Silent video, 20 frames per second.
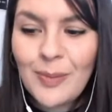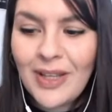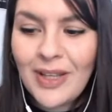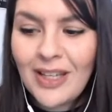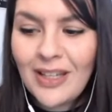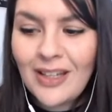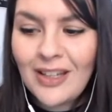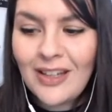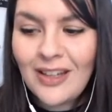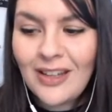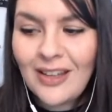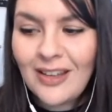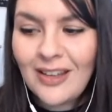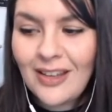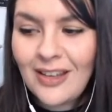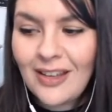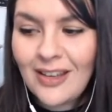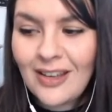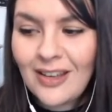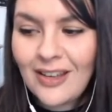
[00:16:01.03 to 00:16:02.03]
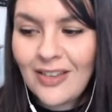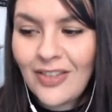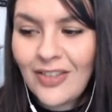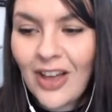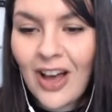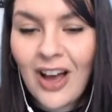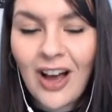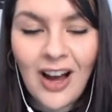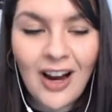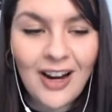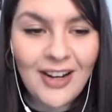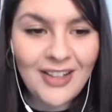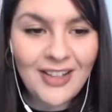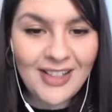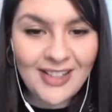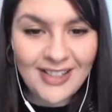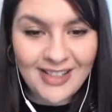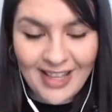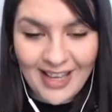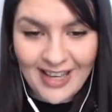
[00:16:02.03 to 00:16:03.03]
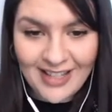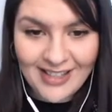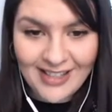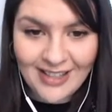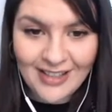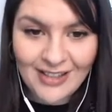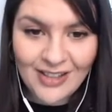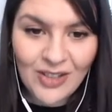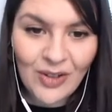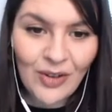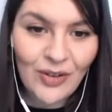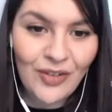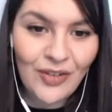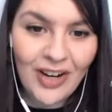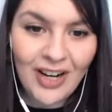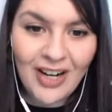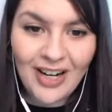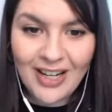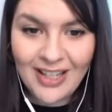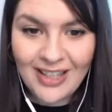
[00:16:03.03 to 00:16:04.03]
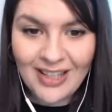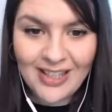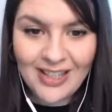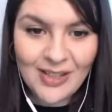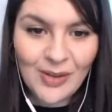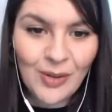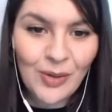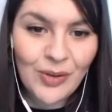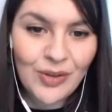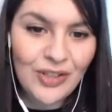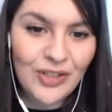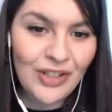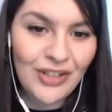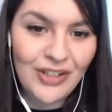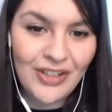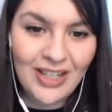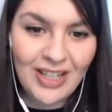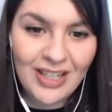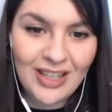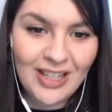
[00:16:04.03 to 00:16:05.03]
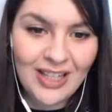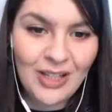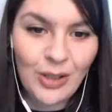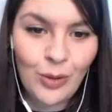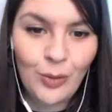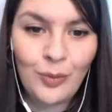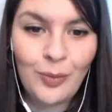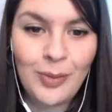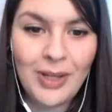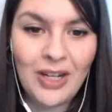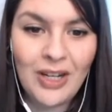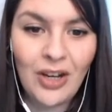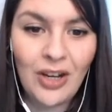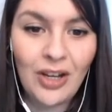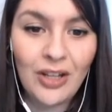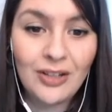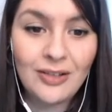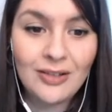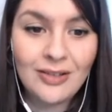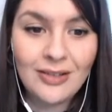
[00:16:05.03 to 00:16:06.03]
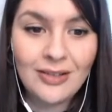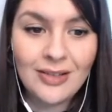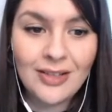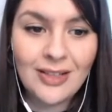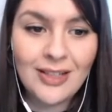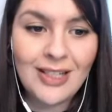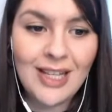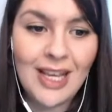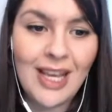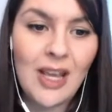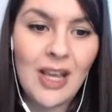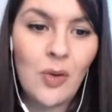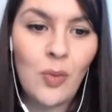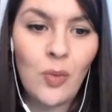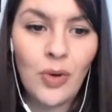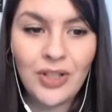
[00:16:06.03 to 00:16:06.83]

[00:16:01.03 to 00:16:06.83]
been the hardest lesson so far in this whole journey that you've been on to date?